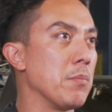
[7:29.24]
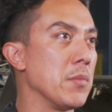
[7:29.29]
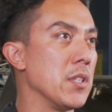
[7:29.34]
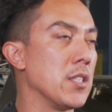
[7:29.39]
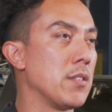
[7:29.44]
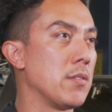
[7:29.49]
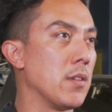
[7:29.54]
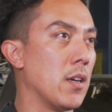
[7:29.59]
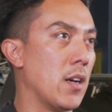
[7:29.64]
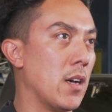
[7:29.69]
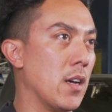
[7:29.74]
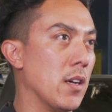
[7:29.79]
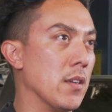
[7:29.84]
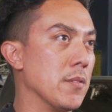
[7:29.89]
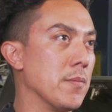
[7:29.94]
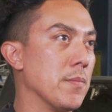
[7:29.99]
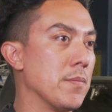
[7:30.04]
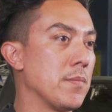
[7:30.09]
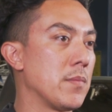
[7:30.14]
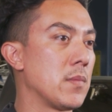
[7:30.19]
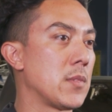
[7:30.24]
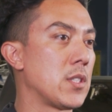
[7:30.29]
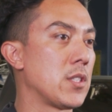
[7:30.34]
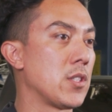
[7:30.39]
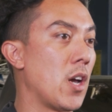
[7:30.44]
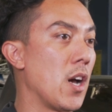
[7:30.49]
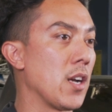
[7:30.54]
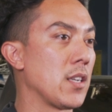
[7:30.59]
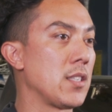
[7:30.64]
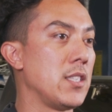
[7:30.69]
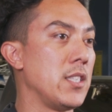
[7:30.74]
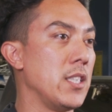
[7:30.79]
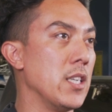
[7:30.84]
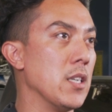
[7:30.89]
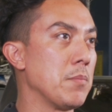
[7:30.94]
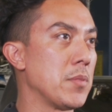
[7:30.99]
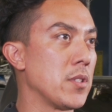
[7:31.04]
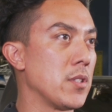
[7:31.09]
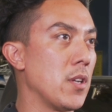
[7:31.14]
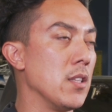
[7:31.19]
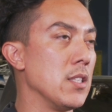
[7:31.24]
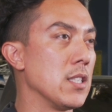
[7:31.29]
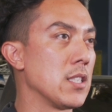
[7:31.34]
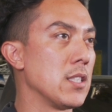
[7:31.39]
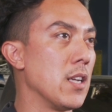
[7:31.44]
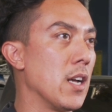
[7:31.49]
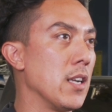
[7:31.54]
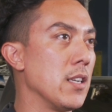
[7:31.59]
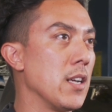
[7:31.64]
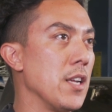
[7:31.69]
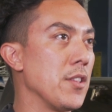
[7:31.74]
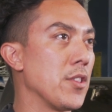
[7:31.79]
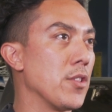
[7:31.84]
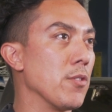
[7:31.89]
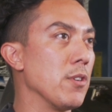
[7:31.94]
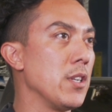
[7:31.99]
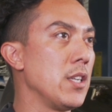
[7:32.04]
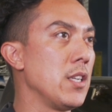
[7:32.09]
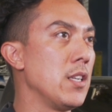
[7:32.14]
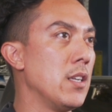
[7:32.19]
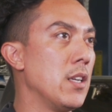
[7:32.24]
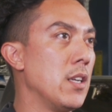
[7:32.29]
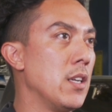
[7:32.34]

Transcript: up these stock tips on this 993